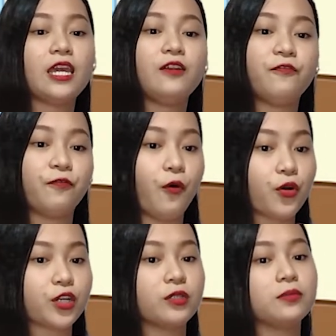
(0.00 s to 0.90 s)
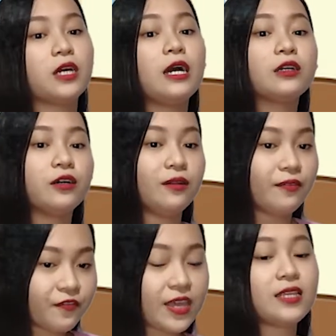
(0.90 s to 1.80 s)
informed,
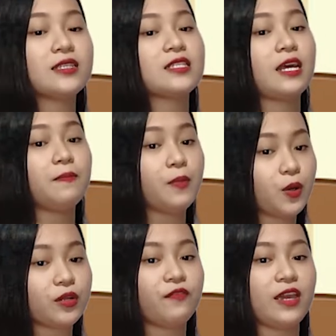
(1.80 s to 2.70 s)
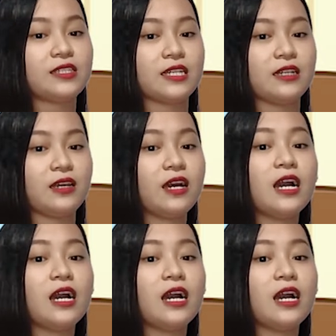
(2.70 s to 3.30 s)
convinced, and motivated.